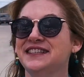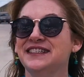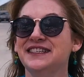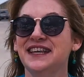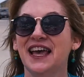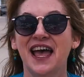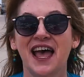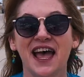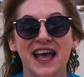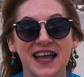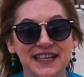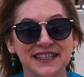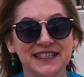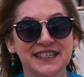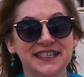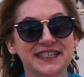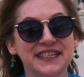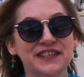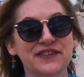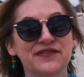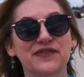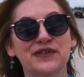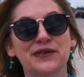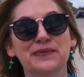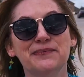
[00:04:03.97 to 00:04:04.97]
Tons of
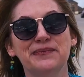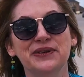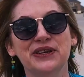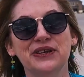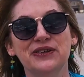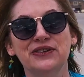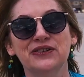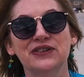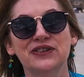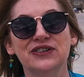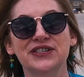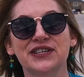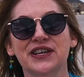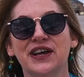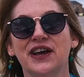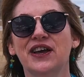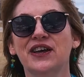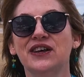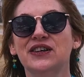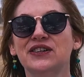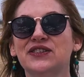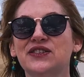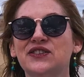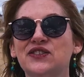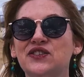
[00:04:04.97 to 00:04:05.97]
different builders,
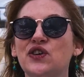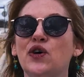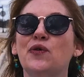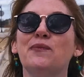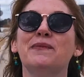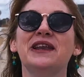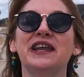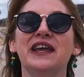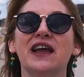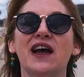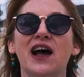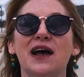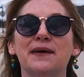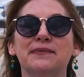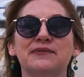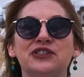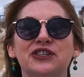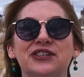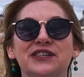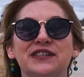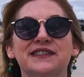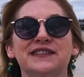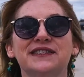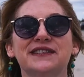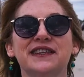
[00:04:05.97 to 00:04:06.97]
so many
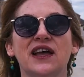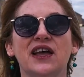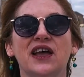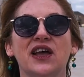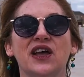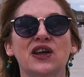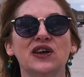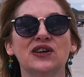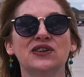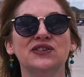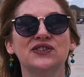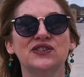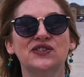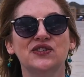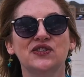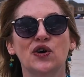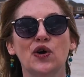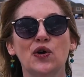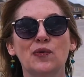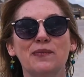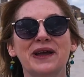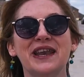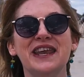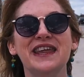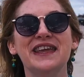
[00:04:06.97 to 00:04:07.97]
options,
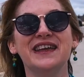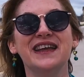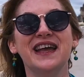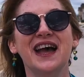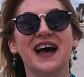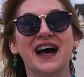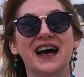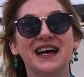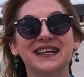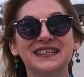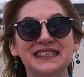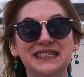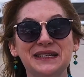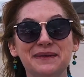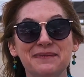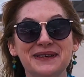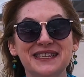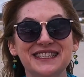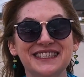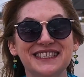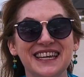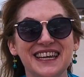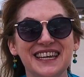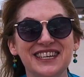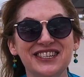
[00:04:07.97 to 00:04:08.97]
so many
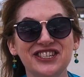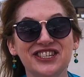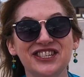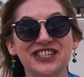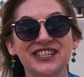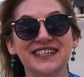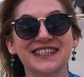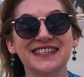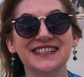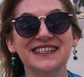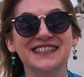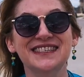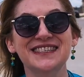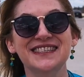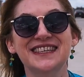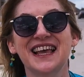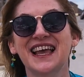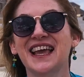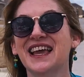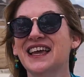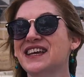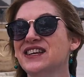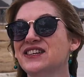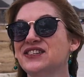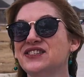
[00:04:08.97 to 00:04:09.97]
customizations,
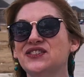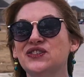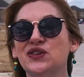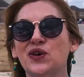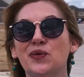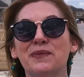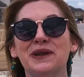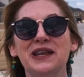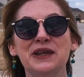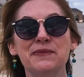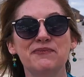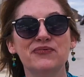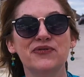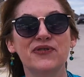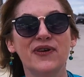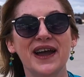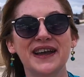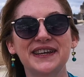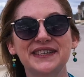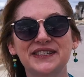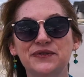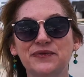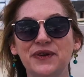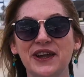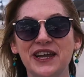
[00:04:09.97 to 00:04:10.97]
so many
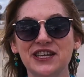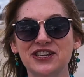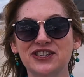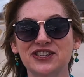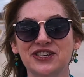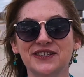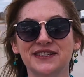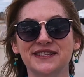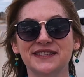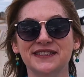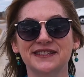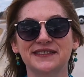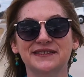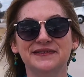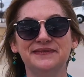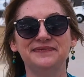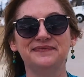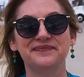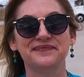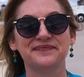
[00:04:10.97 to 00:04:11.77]
price ranges.